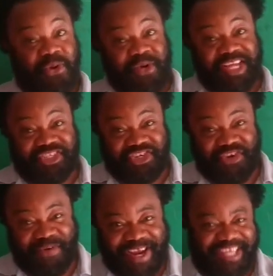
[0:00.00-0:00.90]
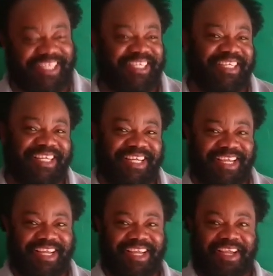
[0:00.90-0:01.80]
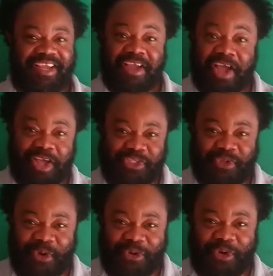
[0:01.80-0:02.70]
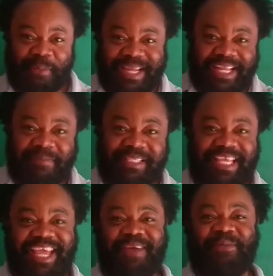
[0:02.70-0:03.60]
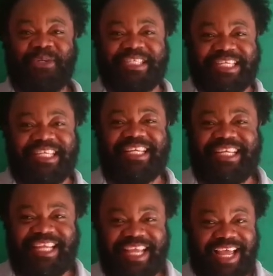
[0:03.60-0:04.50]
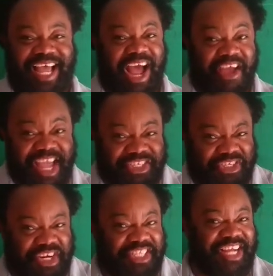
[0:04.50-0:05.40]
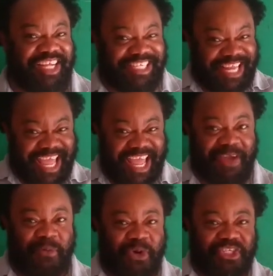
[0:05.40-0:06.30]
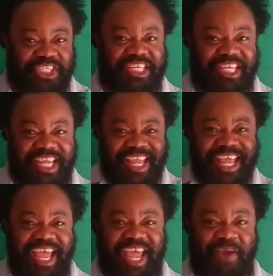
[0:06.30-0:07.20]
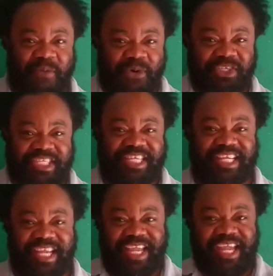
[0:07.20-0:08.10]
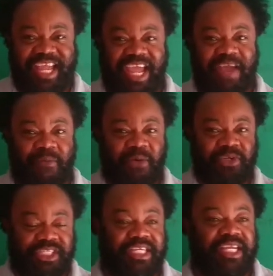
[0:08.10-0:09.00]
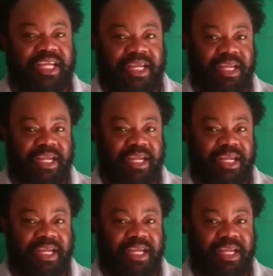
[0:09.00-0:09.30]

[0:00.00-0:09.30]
Good day, children. As you all know, my name is M.O.G. I hear children shouting, M.O.G., M.O.G., M.O.G.